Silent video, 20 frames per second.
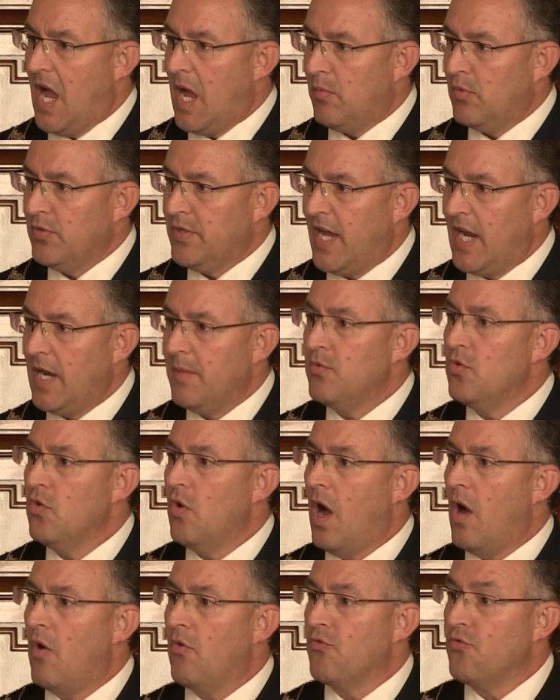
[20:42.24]
Aboutaleb, you
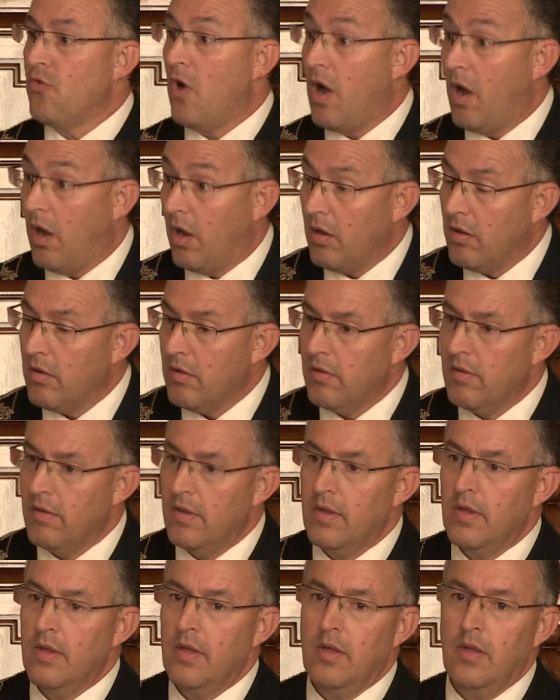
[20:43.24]
are wrong,
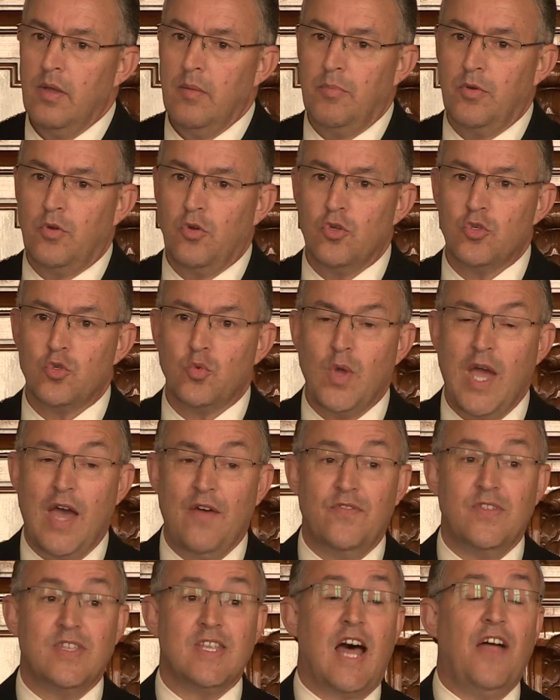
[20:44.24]
because we
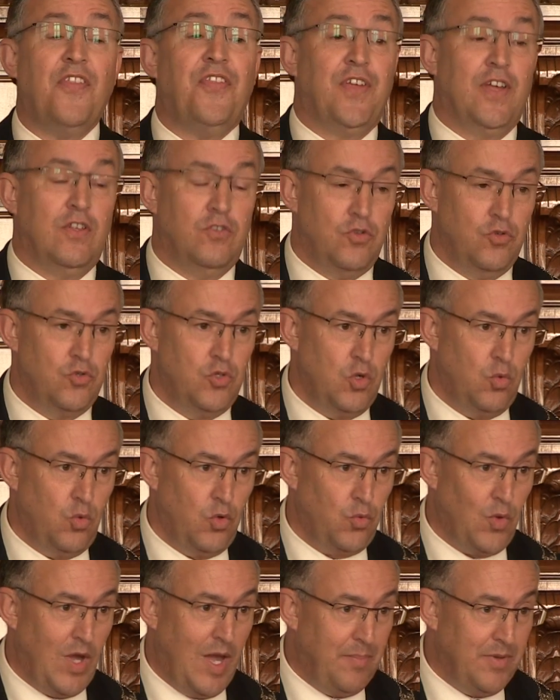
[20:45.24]
have nothing to do
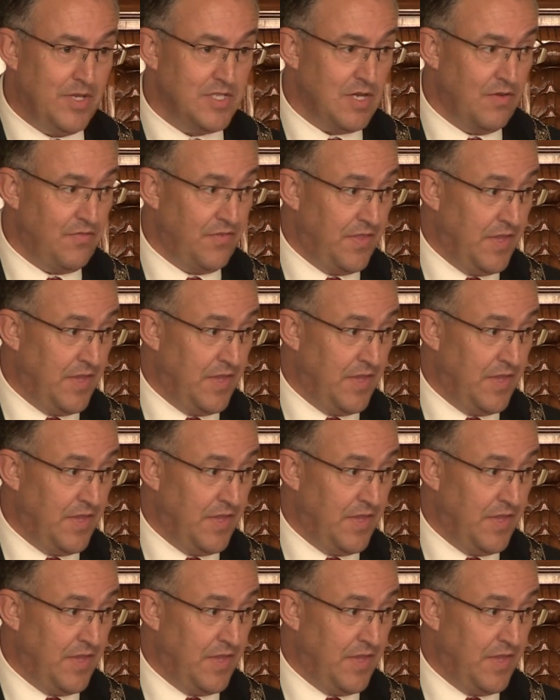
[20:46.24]
with what happens over